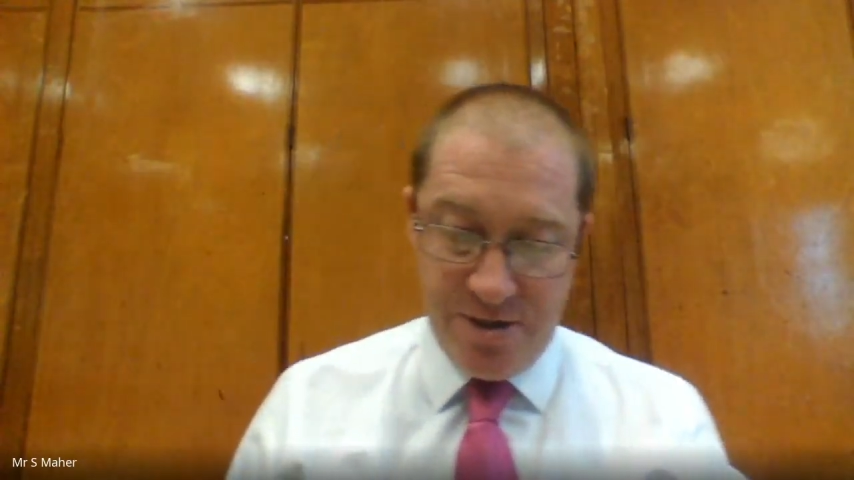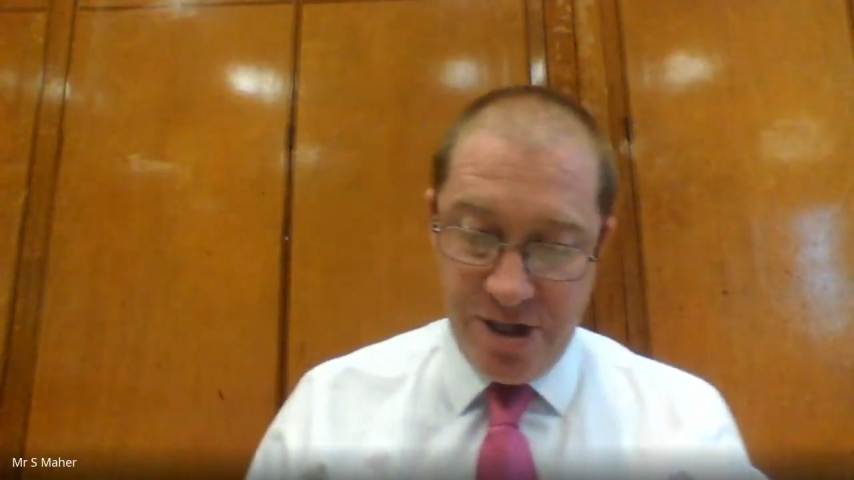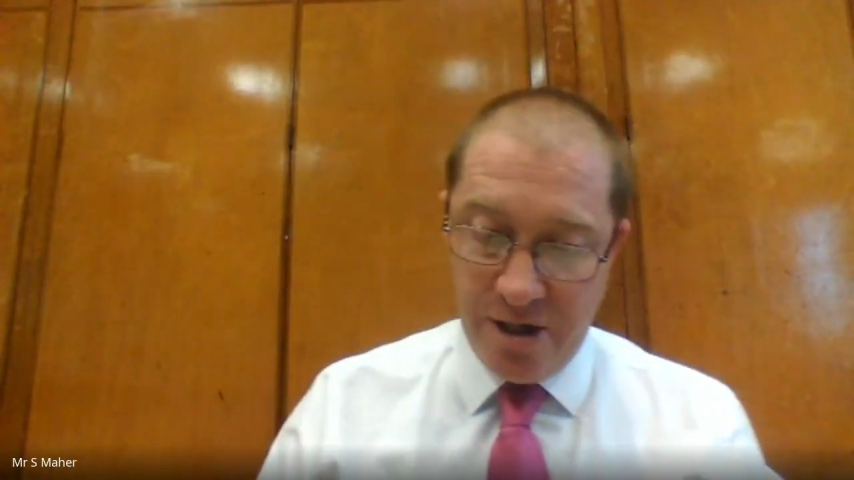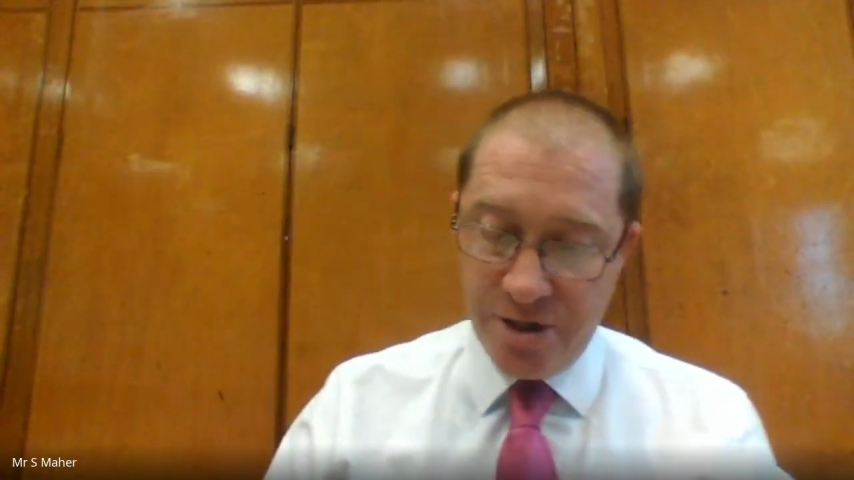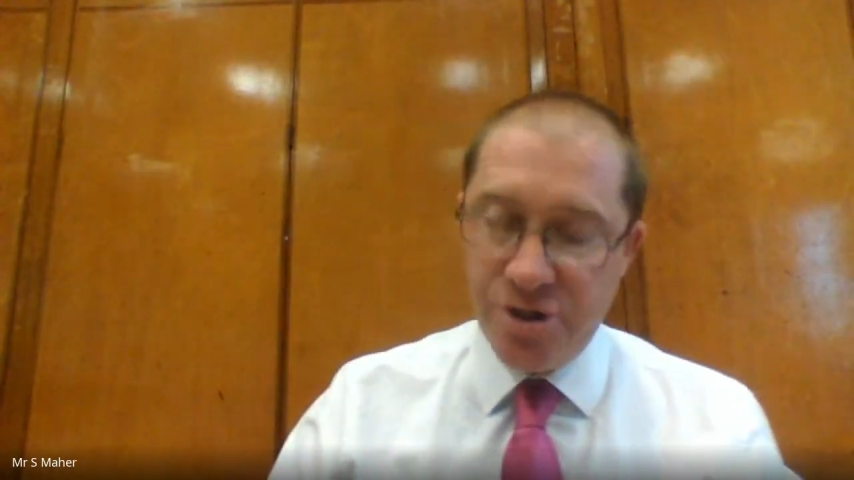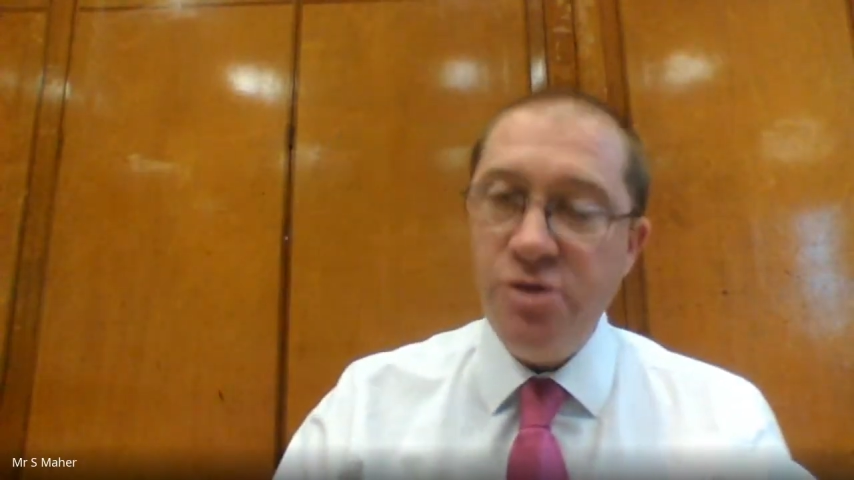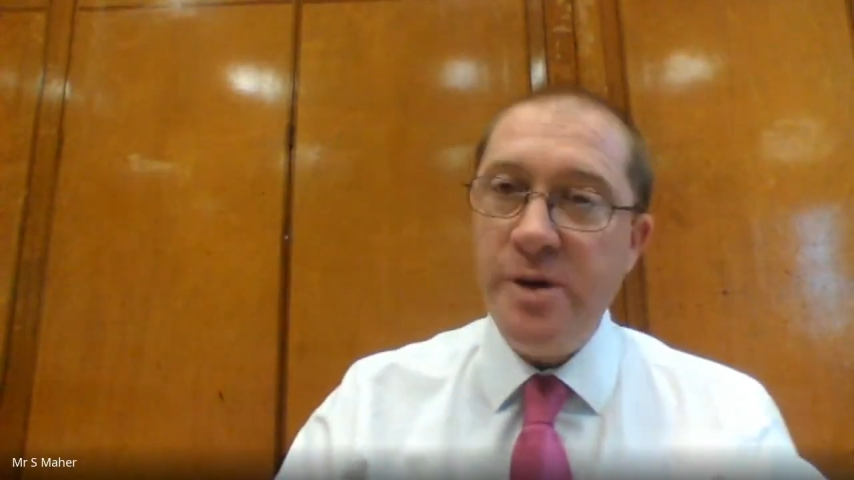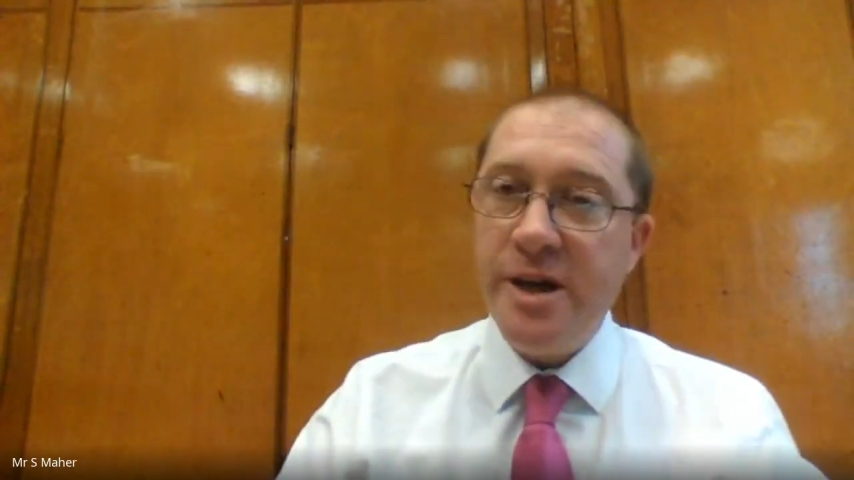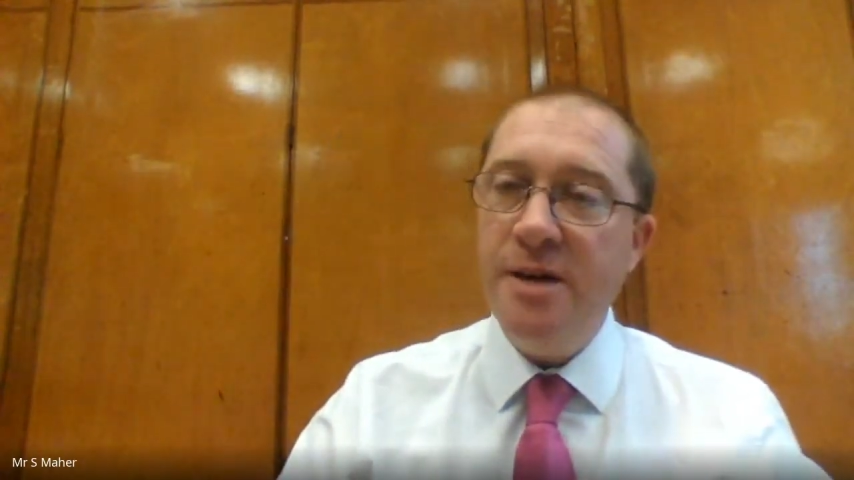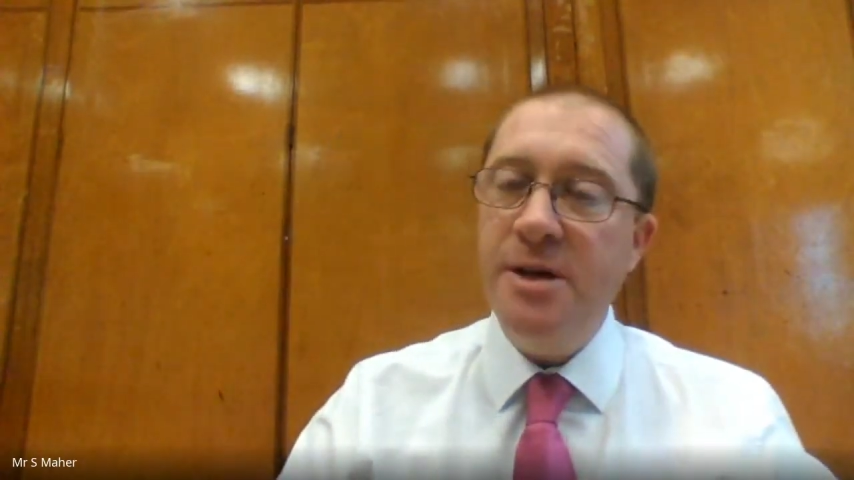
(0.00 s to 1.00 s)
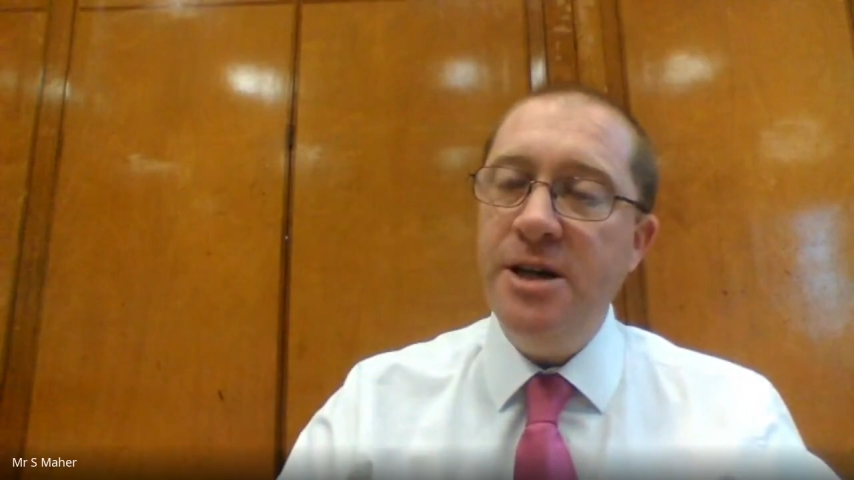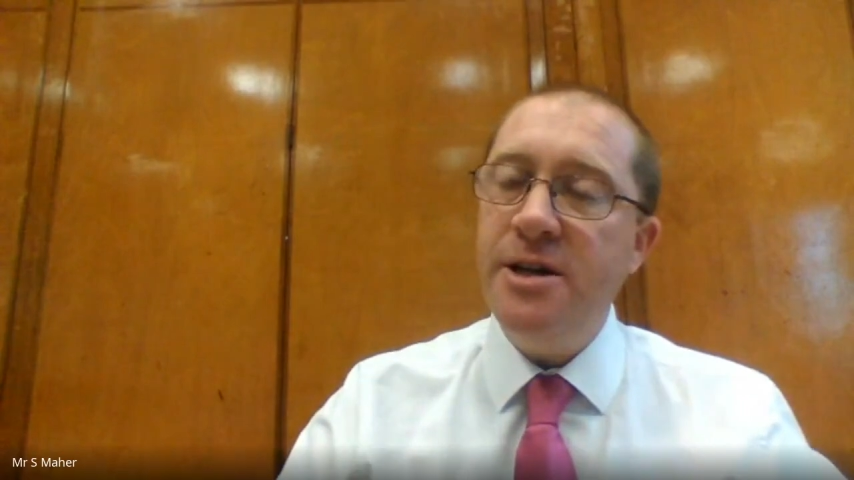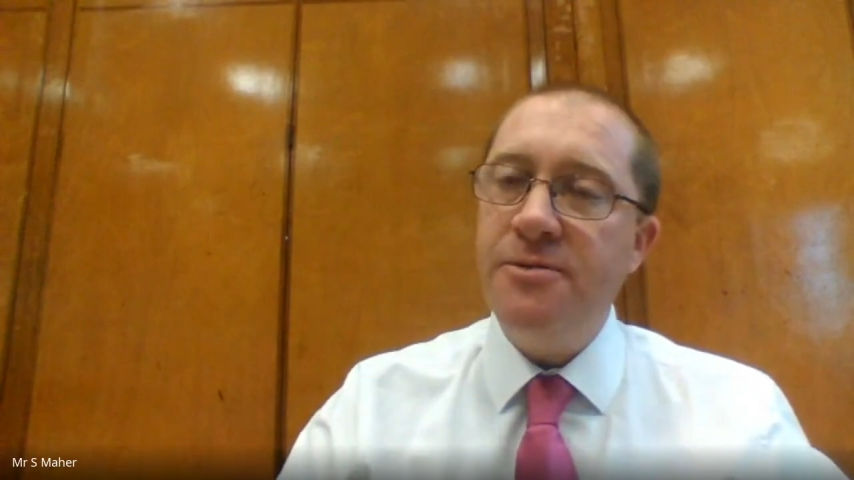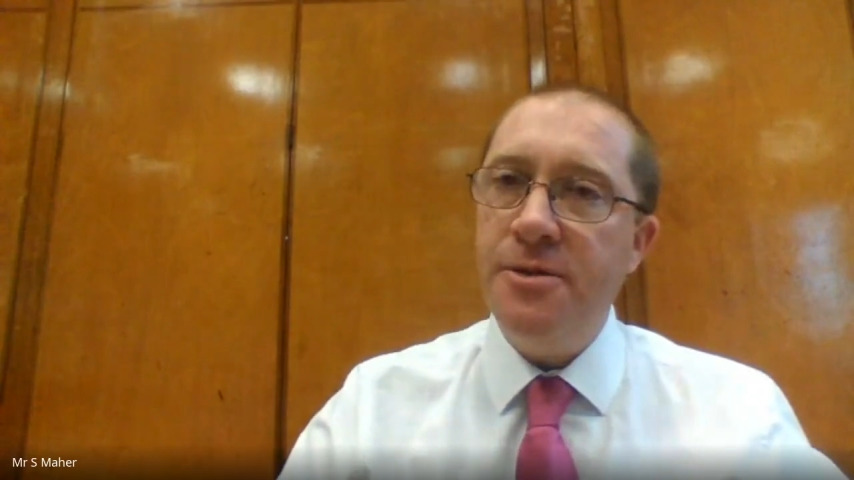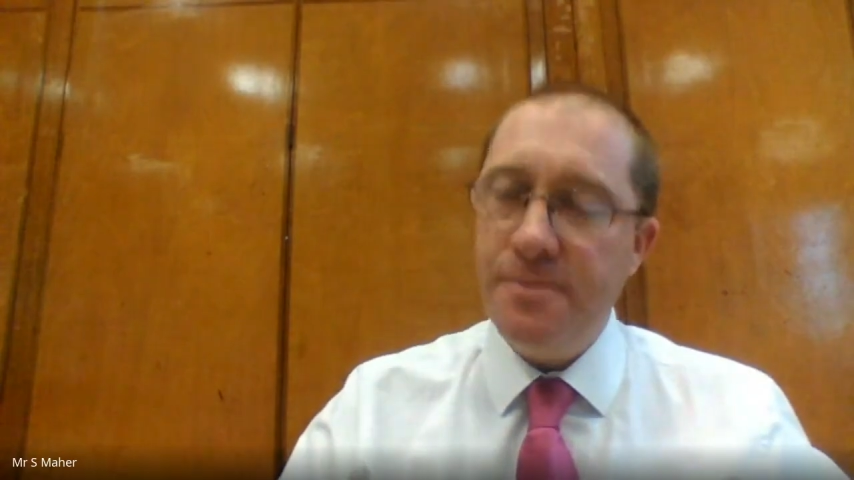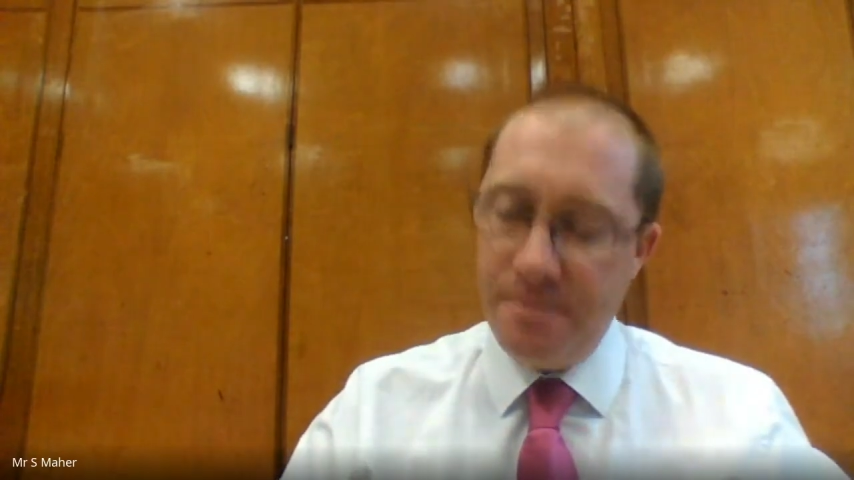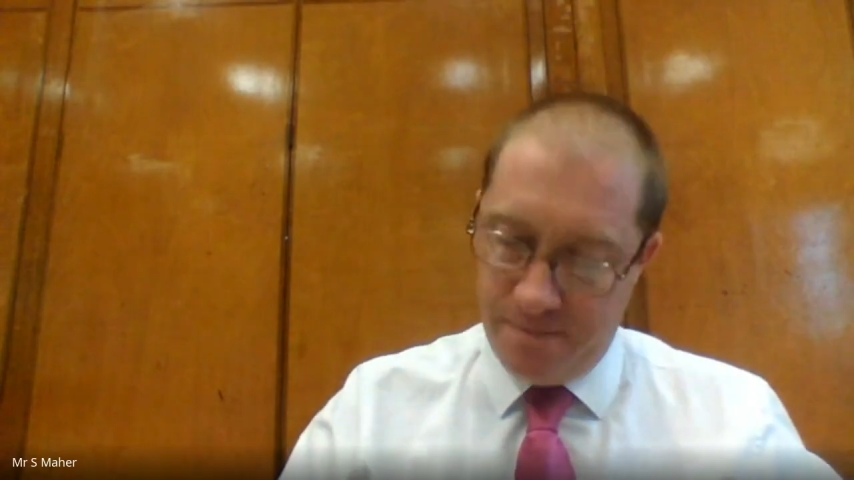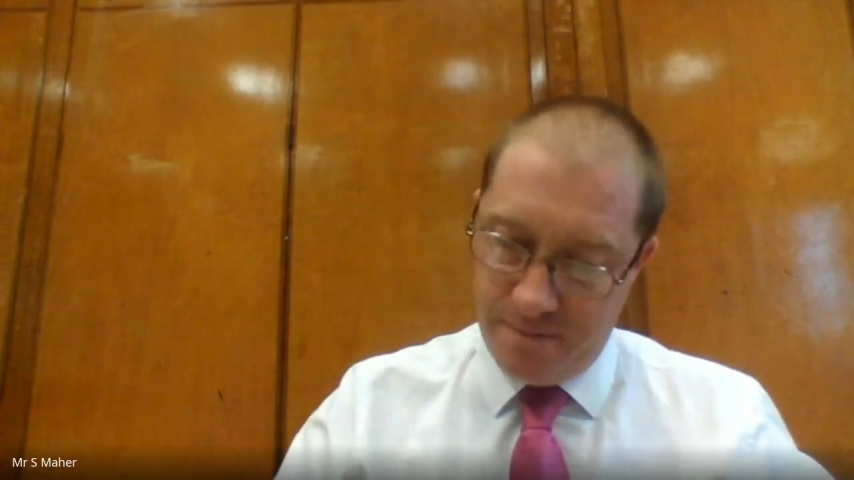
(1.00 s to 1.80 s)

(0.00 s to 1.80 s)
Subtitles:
till I too became indifferent.